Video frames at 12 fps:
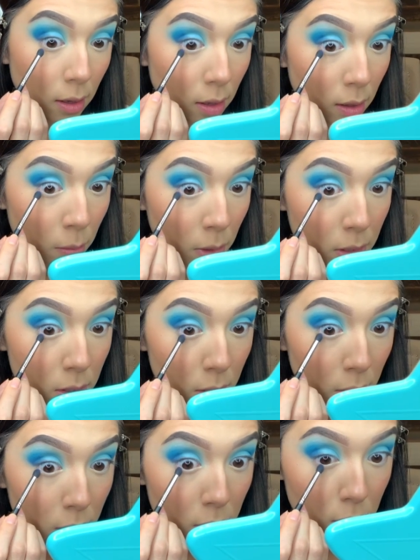I'm going to
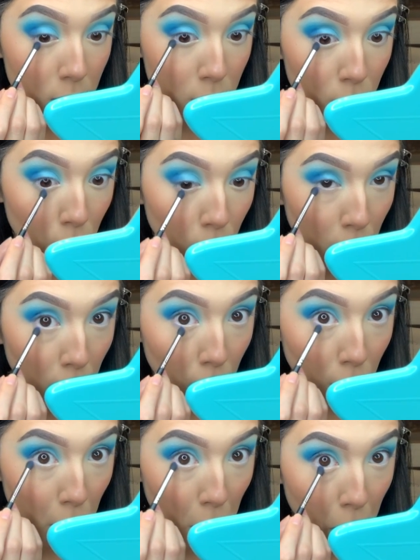start to smoke it
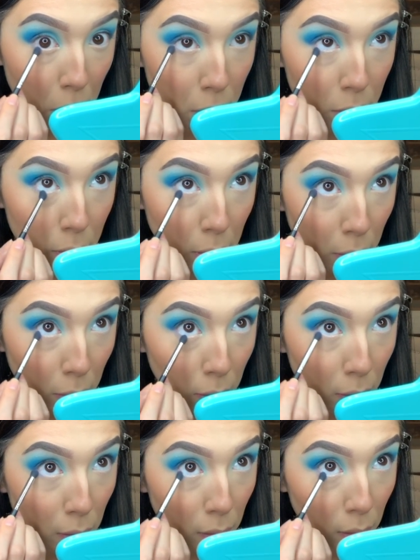underneath the